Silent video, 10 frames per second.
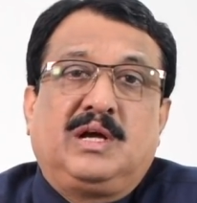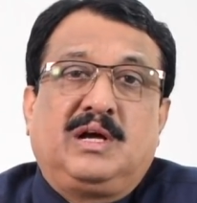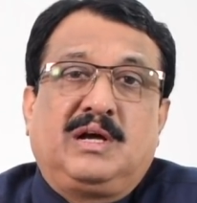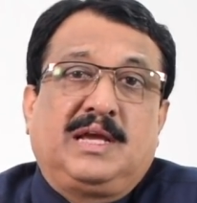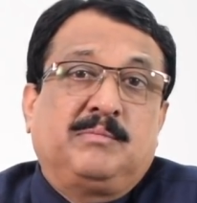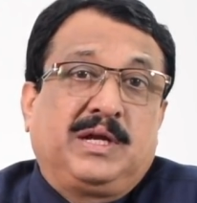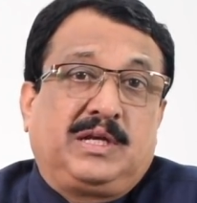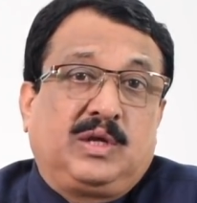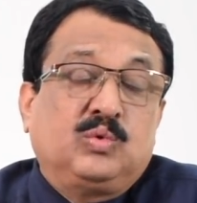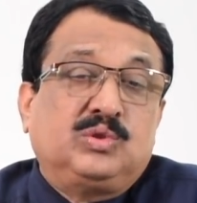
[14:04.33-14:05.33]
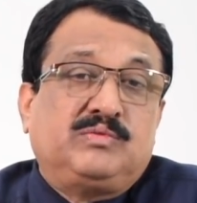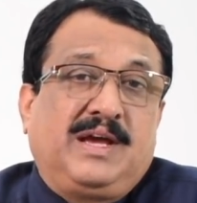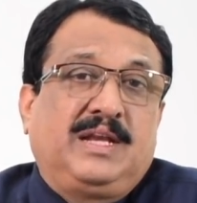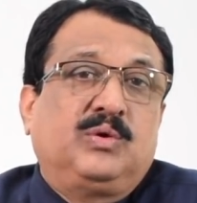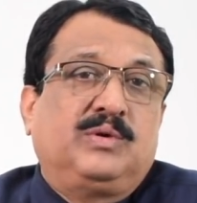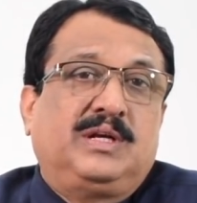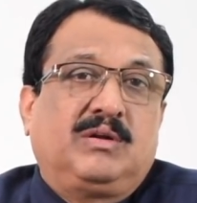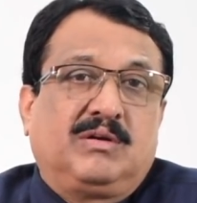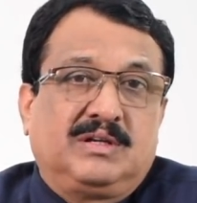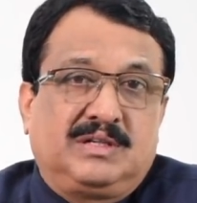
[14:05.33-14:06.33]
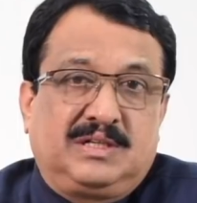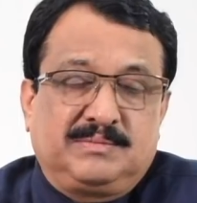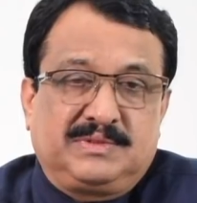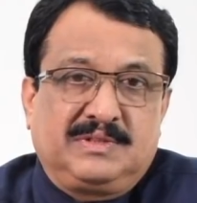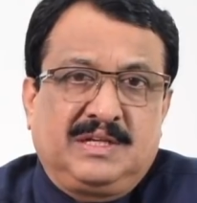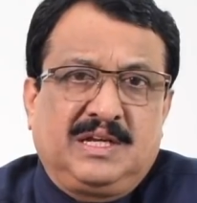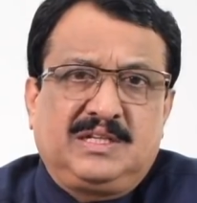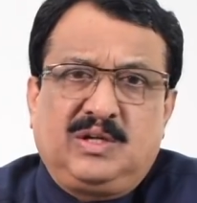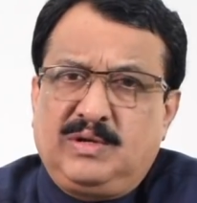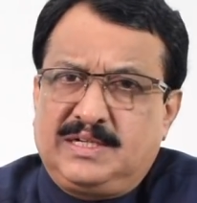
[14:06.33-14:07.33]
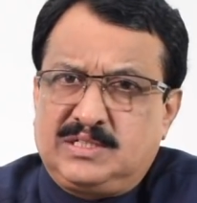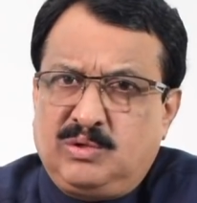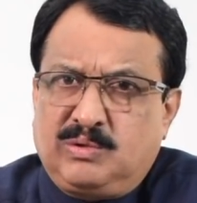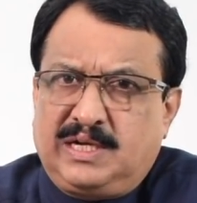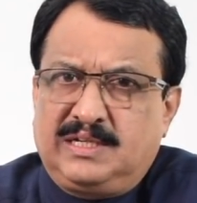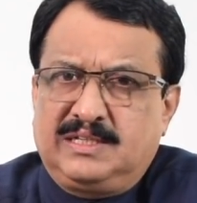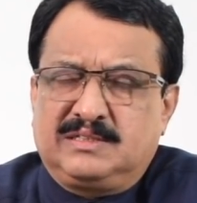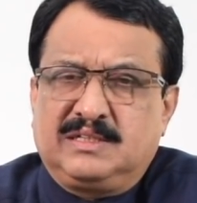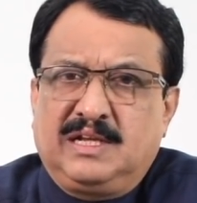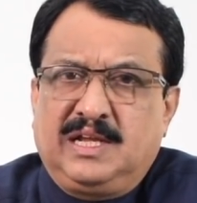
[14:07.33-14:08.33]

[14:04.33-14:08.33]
I might lose value in dollar terms. Now let's look at this.